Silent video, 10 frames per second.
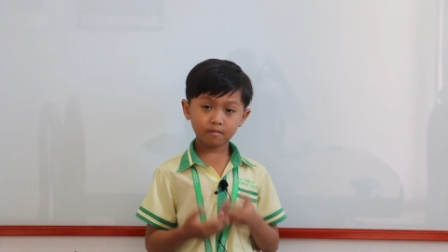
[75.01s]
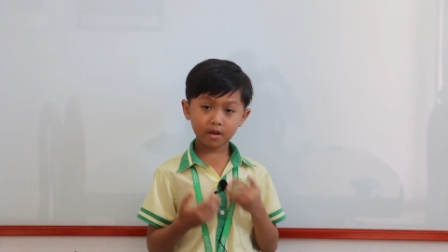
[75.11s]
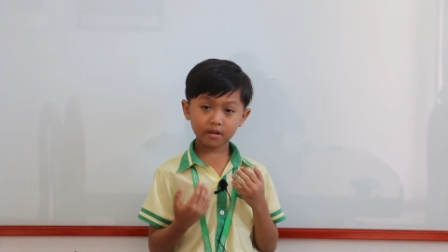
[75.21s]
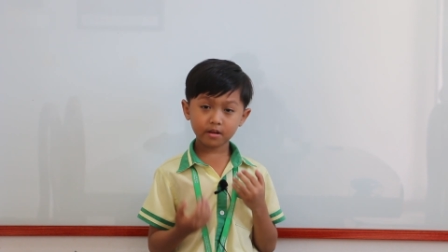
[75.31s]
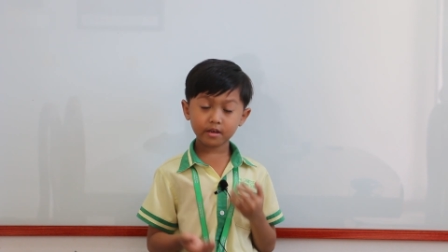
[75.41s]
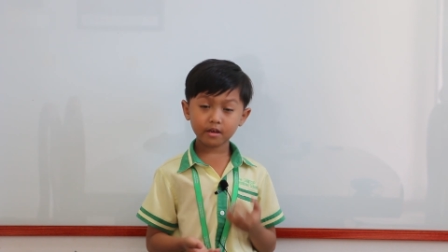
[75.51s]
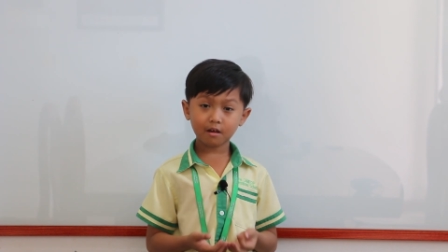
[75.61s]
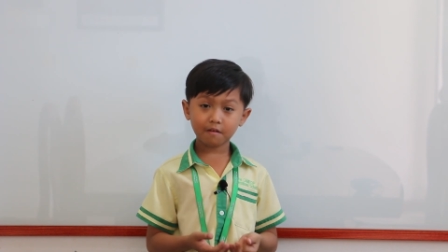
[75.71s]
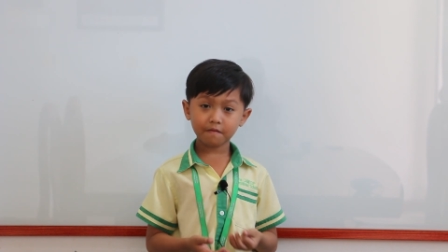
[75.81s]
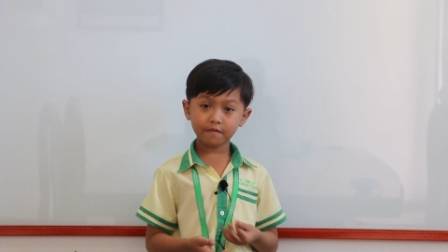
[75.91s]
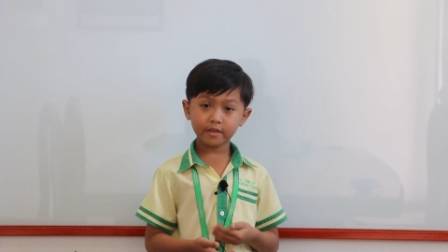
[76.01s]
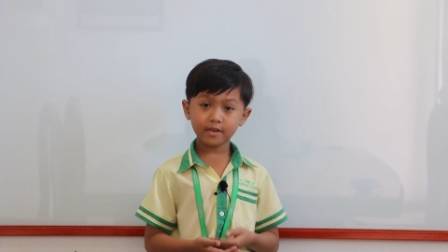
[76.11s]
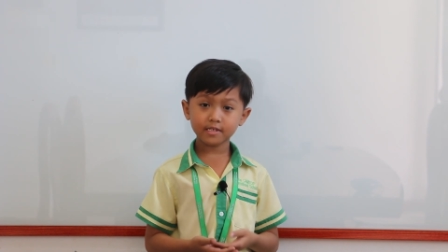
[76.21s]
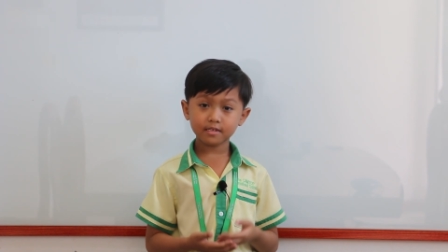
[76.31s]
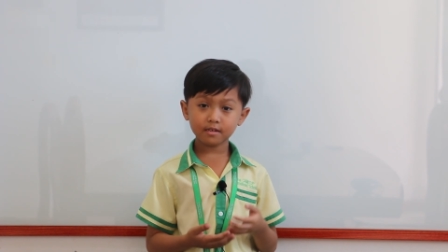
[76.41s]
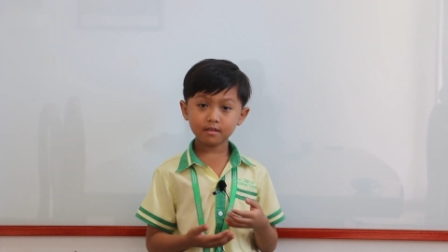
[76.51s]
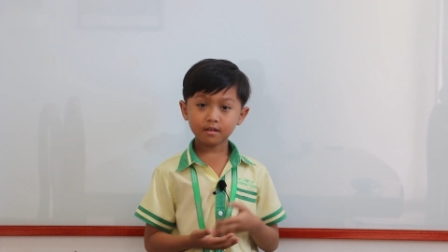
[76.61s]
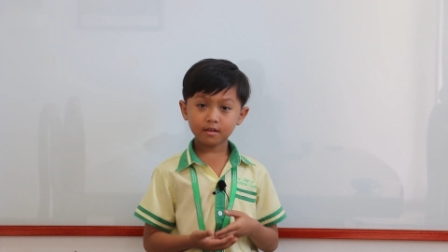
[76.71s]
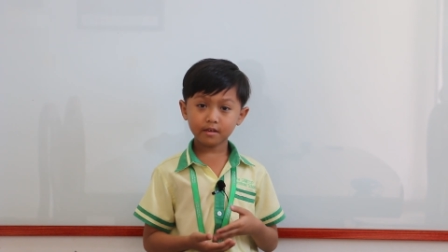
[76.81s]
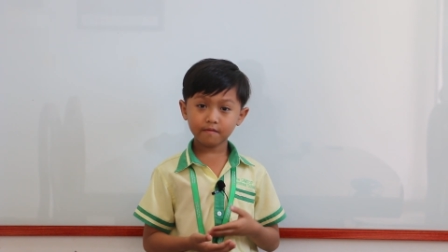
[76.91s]
Many of these
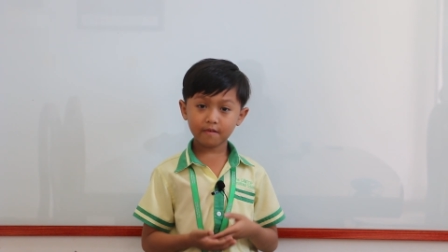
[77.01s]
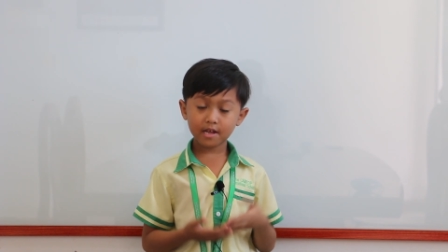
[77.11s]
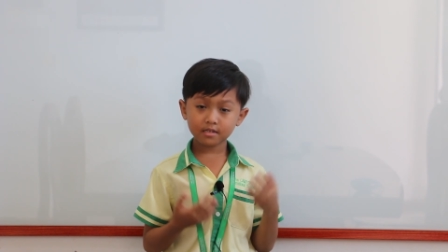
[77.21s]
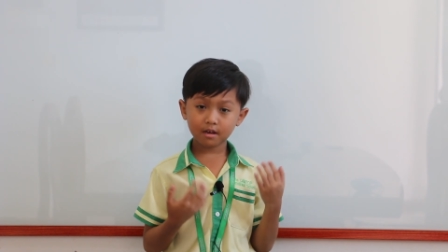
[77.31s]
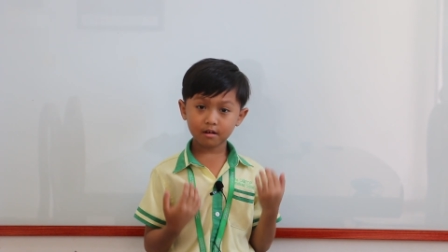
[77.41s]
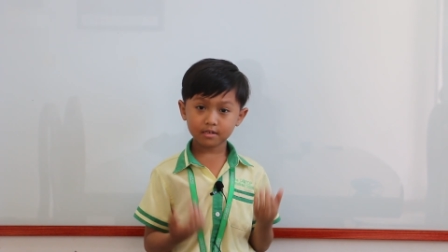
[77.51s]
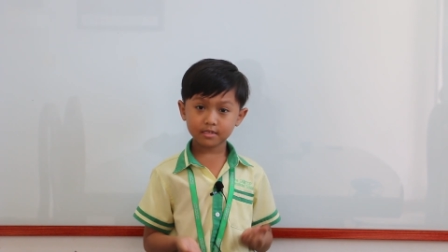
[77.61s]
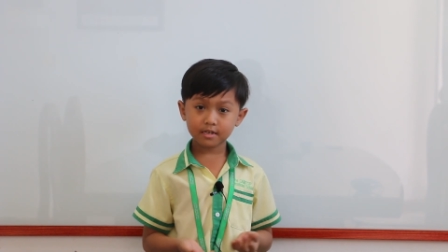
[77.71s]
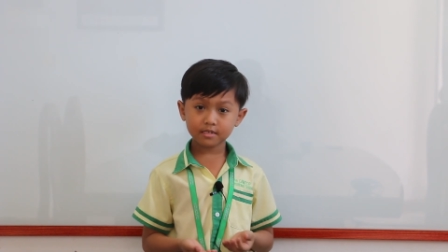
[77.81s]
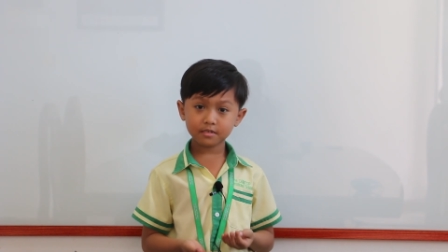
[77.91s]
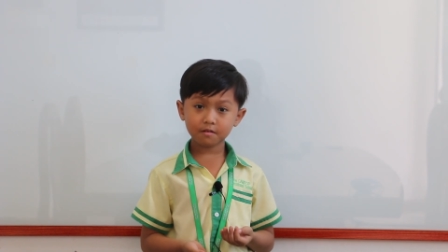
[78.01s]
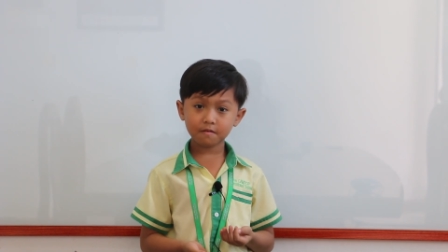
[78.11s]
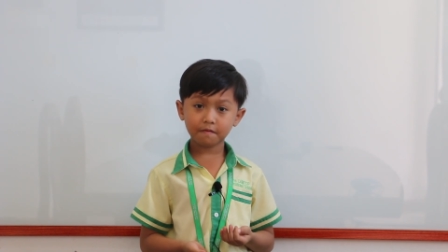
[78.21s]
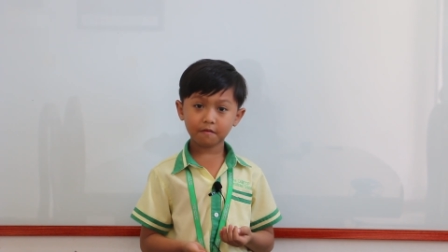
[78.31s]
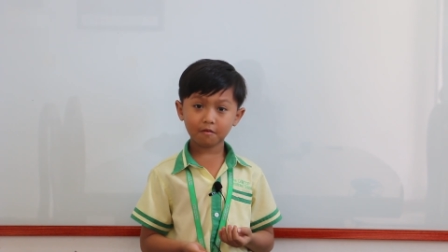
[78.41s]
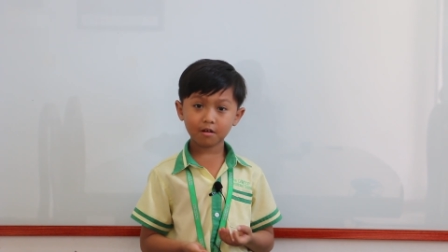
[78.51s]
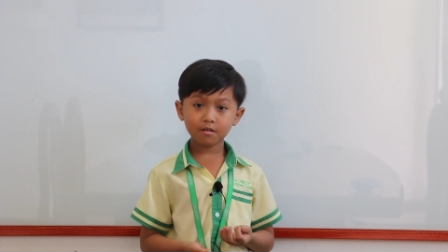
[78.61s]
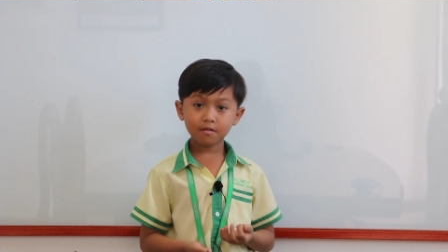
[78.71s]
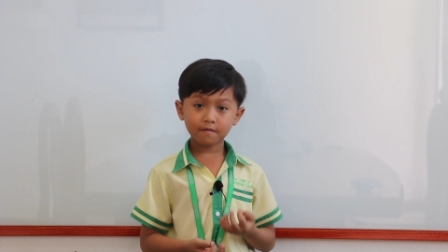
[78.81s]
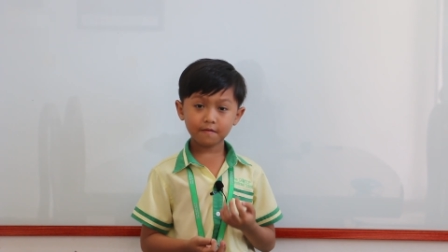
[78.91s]
events are essential
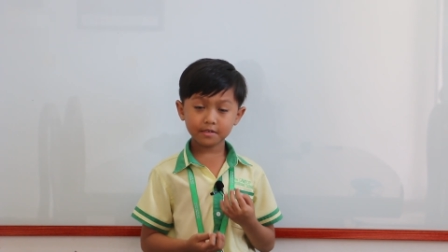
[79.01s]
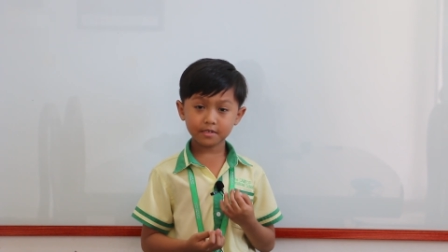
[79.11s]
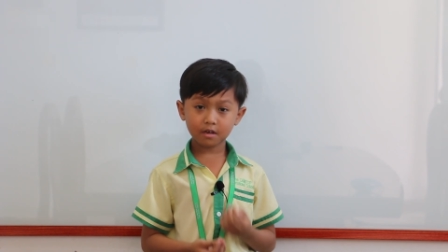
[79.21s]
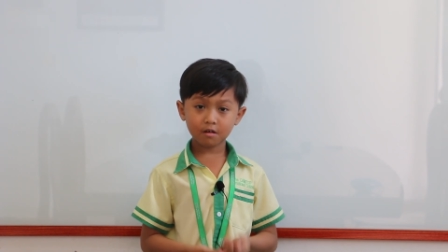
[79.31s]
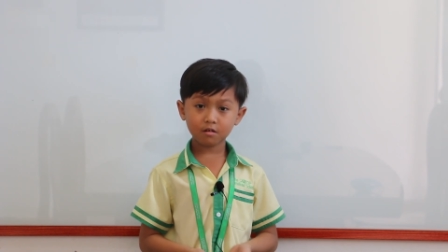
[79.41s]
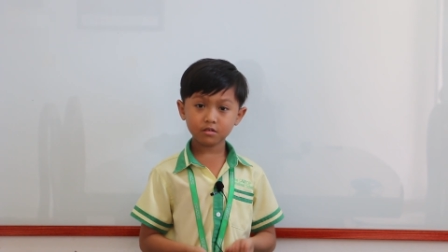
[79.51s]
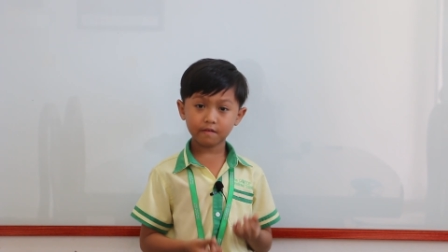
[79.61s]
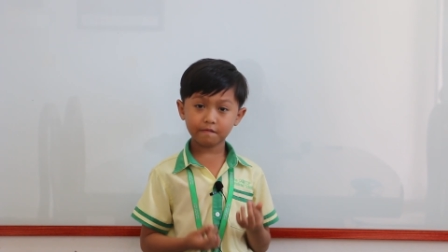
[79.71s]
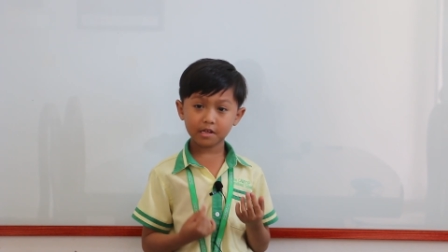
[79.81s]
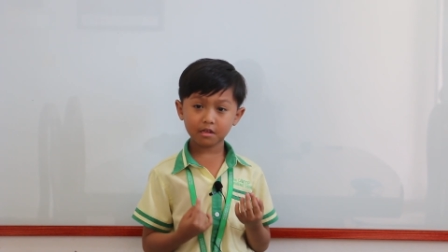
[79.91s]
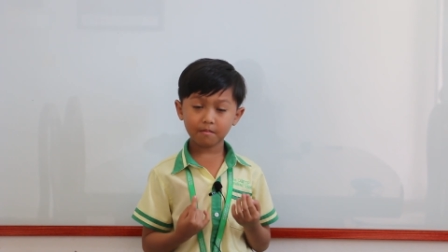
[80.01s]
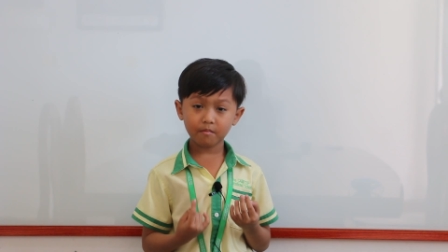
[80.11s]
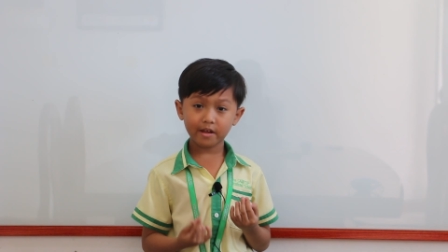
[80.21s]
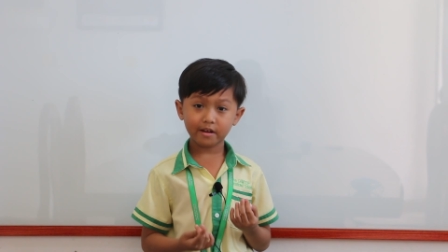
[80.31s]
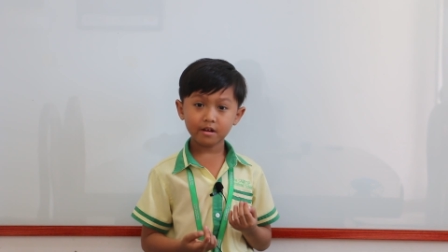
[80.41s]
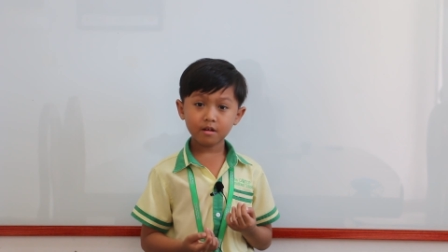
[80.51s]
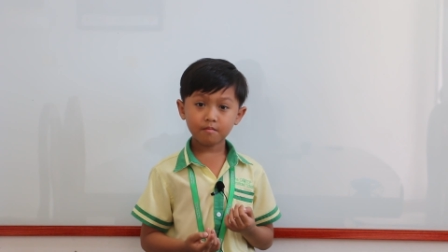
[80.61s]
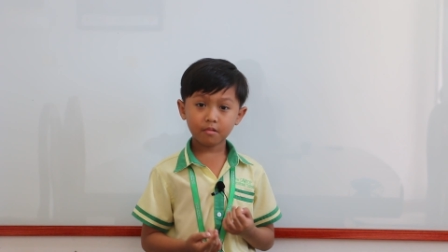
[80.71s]
for physical development.